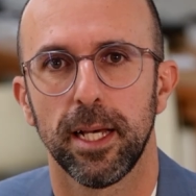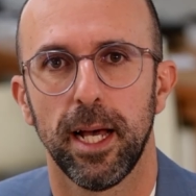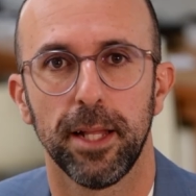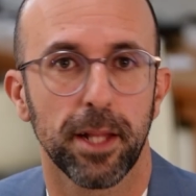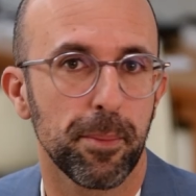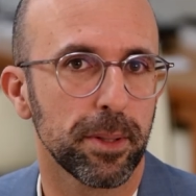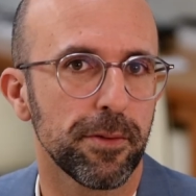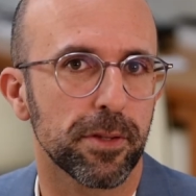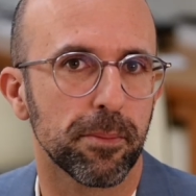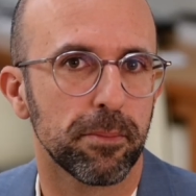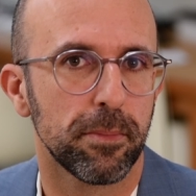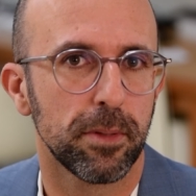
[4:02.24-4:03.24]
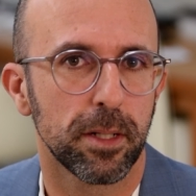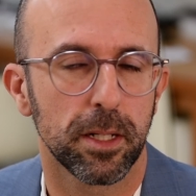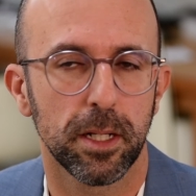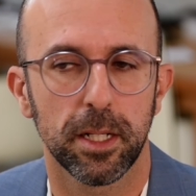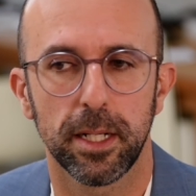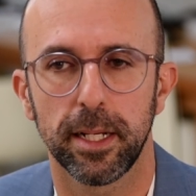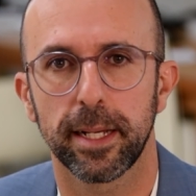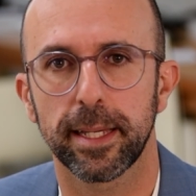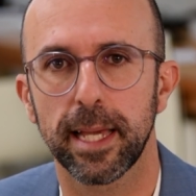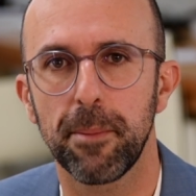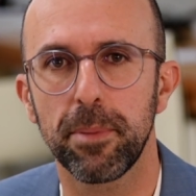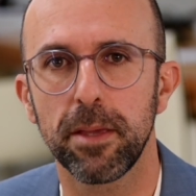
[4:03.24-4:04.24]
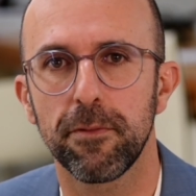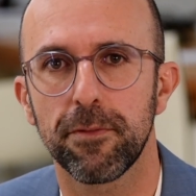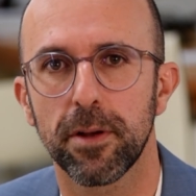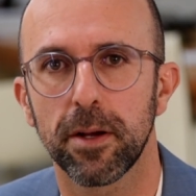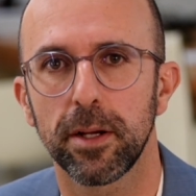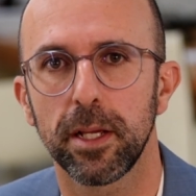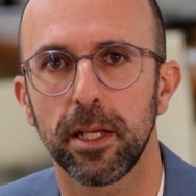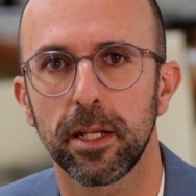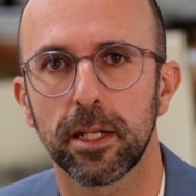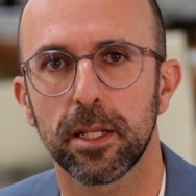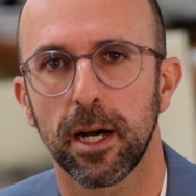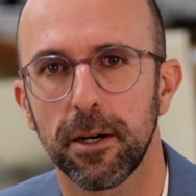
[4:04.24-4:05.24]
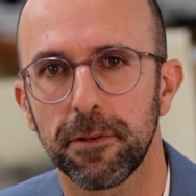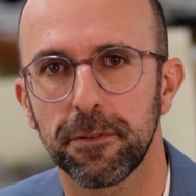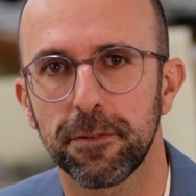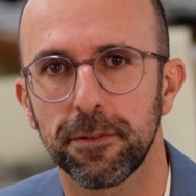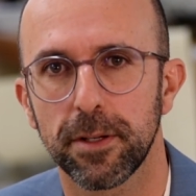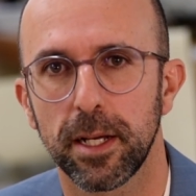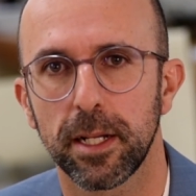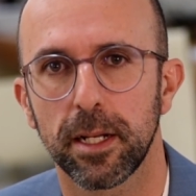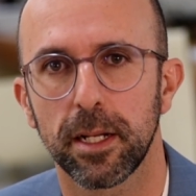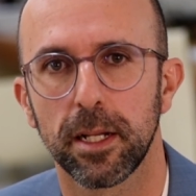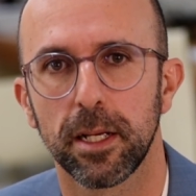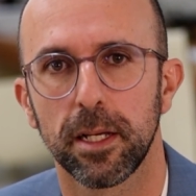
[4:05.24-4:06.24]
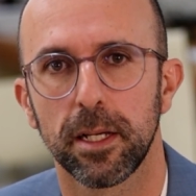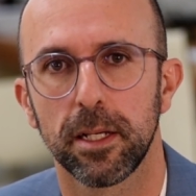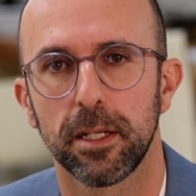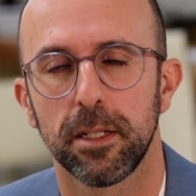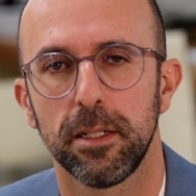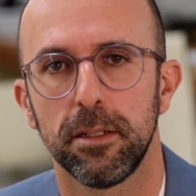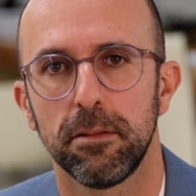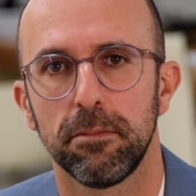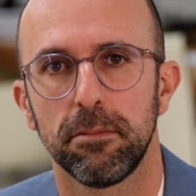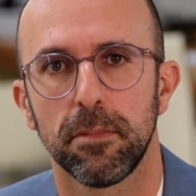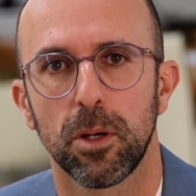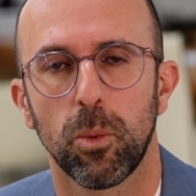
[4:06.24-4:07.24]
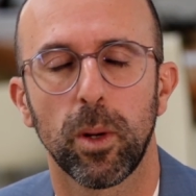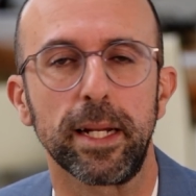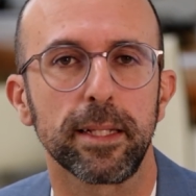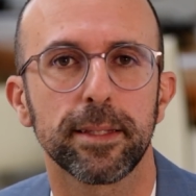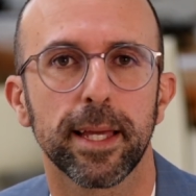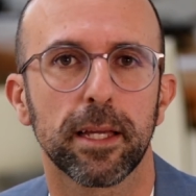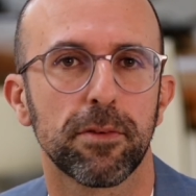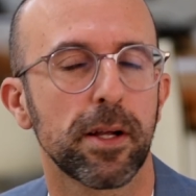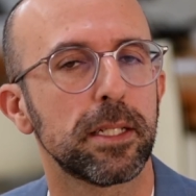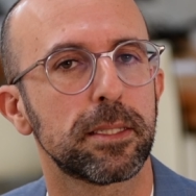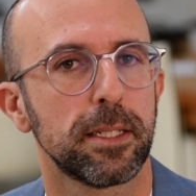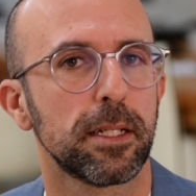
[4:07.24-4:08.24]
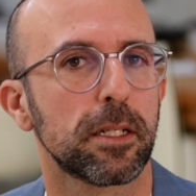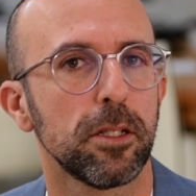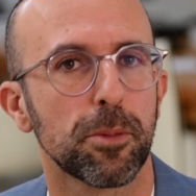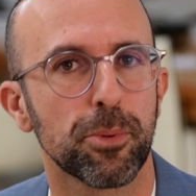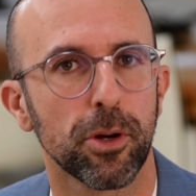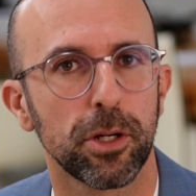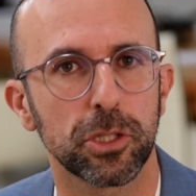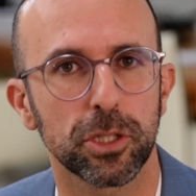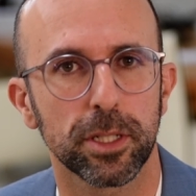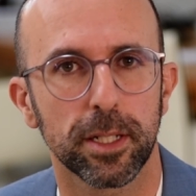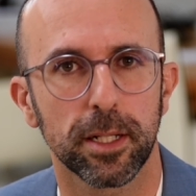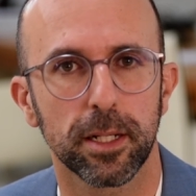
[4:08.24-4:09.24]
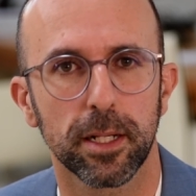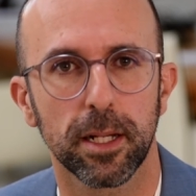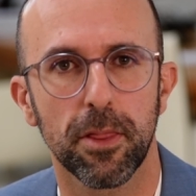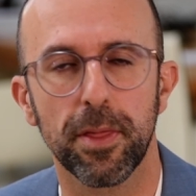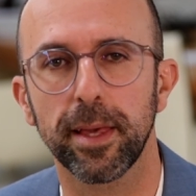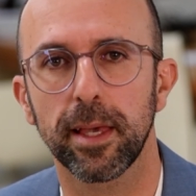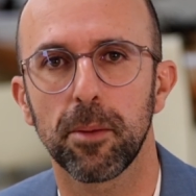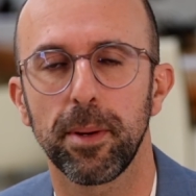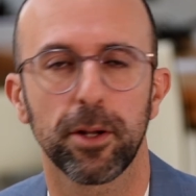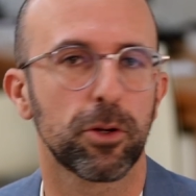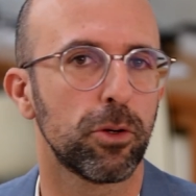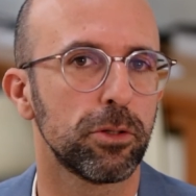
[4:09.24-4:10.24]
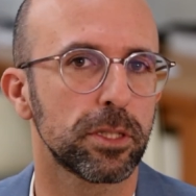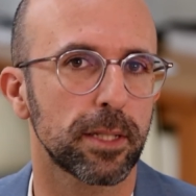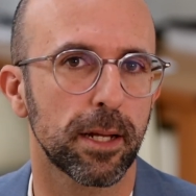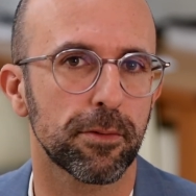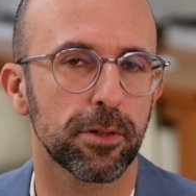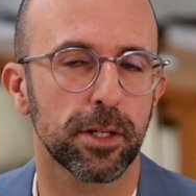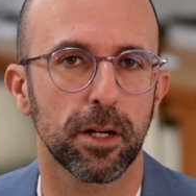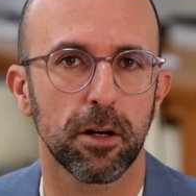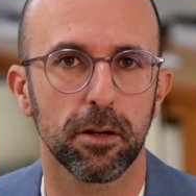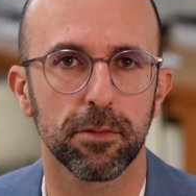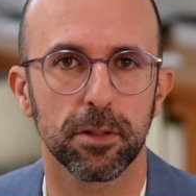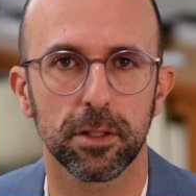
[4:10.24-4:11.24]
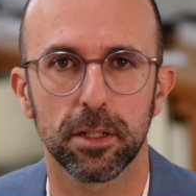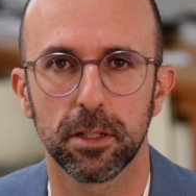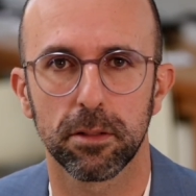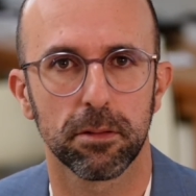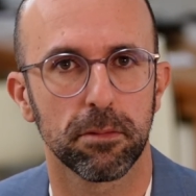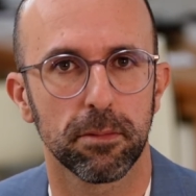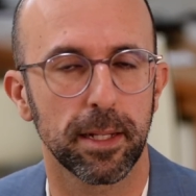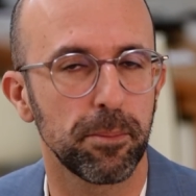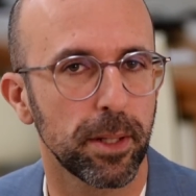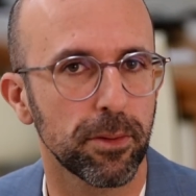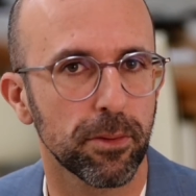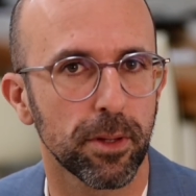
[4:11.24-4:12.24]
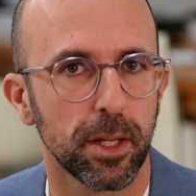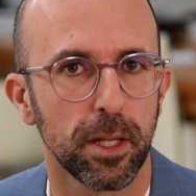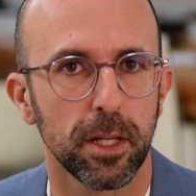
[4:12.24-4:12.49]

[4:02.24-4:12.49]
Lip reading: And I believe them. It can be very tough, and one can take a very cynical approach in thinking about who Stanford and Harvard admit.